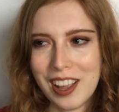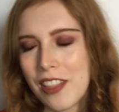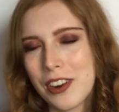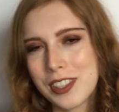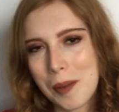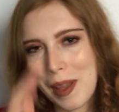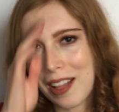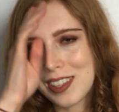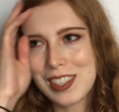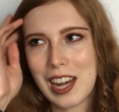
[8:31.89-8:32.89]
There are some
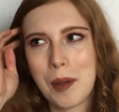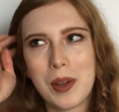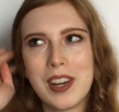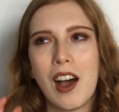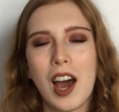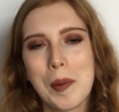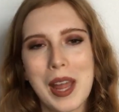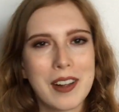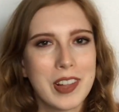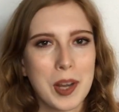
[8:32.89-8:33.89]
palettes that I would
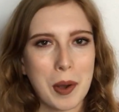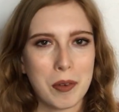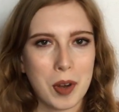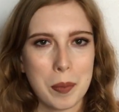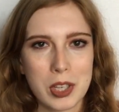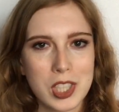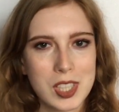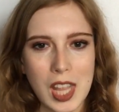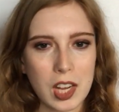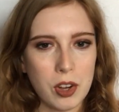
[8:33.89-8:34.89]
automatically go out and repurchase,
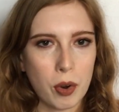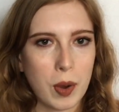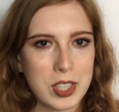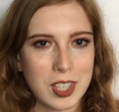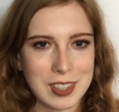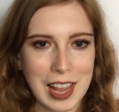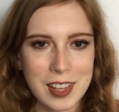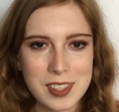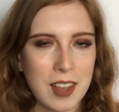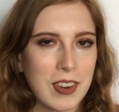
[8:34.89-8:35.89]
like no questions
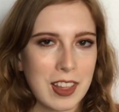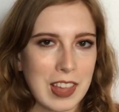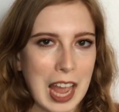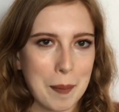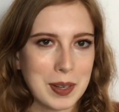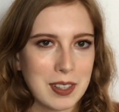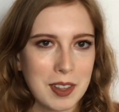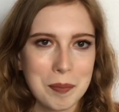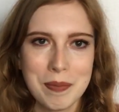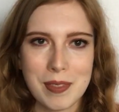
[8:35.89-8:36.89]
asked, if anything happened to them.